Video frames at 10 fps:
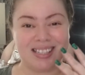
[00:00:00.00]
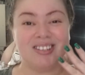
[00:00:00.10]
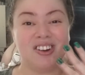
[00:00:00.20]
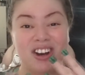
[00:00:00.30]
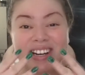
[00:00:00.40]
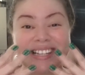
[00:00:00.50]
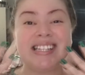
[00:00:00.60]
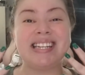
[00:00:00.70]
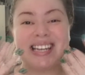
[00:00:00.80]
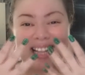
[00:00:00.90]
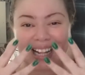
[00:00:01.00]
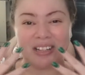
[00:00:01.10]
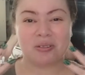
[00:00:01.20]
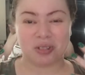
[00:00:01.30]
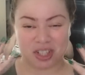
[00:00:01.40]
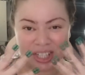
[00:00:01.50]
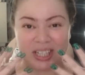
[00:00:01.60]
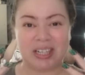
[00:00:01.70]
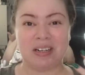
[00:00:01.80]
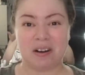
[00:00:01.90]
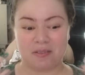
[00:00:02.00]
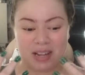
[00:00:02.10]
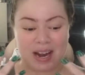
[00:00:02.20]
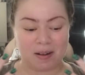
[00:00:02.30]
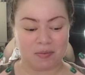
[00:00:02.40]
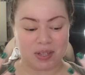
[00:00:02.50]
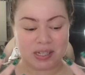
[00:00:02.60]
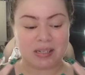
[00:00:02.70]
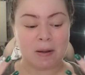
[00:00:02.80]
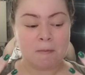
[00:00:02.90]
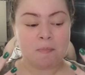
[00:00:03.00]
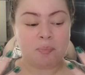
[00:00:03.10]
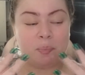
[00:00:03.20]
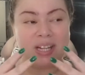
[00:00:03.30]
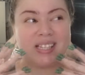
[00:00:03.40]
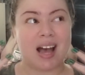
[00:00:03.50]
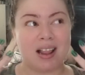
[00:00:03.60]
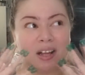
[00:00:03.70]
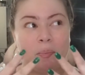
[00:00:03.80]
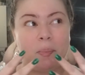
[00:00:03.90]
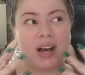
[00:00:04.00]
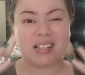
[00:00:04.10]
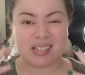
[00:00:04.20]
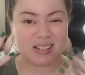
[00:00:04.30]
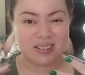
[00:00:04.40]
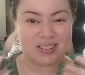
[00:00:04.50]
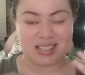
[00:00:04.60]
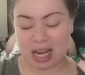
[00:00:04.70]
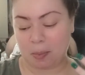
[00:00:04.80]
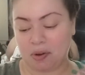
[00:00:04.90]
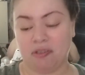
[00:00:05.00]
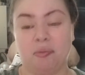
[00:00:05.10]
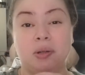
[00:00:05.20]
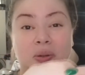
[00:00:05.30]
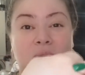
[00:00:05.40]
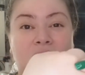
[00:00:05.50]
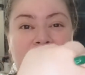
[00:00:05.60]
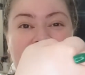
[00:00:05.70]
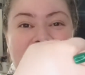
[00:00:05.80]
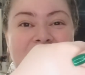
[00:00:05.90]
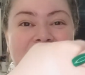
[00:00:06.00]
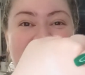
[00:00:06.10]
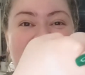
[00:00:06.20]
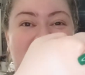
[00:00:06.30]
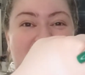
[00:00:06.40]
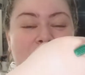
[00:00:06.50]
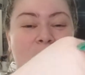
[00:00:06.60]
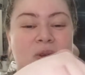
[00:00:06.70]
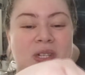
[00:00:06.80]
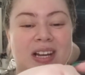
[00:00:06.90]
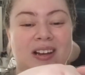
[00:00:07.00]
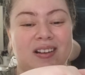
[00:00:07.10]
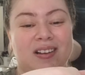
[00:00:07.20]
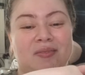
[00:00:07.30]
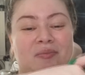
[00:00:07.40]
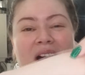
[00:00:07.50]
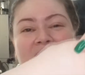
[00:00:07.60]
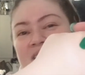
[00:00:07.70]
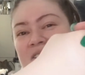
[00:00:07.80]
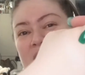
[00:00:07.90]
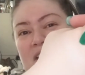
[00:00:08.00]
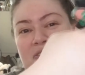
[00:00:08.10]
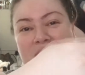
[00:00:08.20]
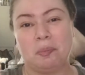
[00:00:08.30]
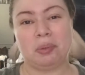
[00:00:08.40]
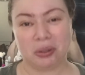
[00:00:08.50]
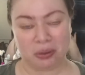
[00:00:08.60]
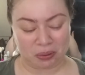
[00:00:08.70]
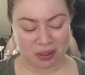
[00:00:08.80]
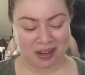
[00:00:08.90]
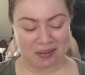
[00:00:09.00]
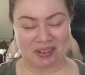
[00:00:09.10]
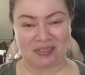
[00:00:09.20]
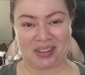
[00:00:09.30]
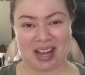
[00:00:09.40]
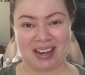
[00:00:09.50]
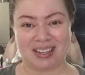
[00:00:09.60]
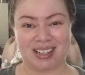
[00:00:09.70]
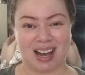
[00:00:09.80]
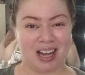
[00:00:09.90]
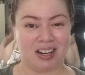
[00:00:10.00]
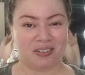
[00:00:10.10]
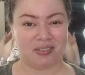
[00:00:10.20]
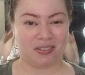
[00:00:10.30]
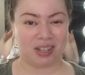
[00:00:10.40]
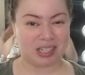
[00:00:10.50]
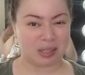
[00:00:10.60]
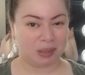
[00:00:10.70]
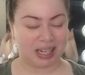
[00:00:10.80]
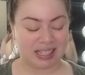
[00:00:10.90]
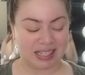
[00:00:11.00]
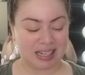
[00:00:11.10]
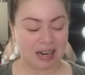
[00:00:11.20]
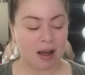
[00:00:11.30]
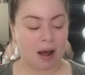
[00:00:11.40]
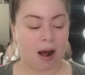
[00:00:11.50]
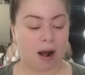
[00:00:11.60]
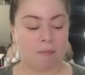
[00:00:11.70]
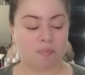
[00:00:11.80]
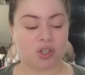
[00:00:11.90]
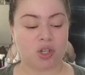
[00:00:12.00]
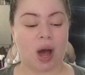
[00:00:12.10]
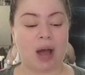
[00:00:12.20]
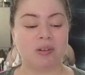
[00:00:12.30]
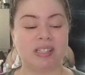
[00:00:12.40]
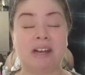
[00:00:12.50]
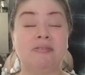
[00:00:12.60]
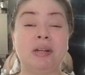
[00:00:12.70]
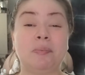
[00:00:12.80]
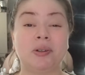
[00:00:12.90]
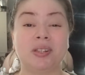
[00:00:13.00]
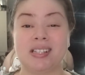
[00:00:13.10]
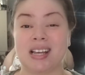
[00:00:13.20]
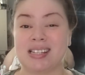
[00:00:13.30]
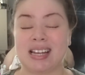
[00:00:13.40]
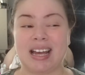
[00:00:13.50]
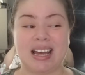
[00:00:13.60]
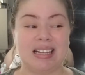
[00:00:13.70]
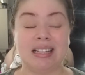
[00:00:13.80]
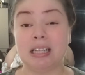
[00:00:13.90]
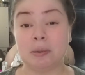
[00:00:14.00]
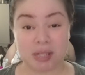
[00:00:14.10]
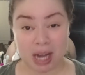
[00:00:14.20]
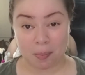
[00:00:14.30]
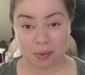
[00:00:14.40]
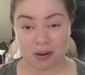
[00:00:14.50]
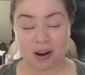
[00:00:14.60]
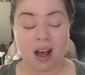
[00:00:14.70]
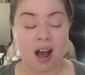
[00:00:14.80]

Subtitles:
you're gonna see that little sheen of like this metallic pastel type of blue thing, almost like a holographic blue, if that kind of explains it. So I would definitely put this as a lip topper.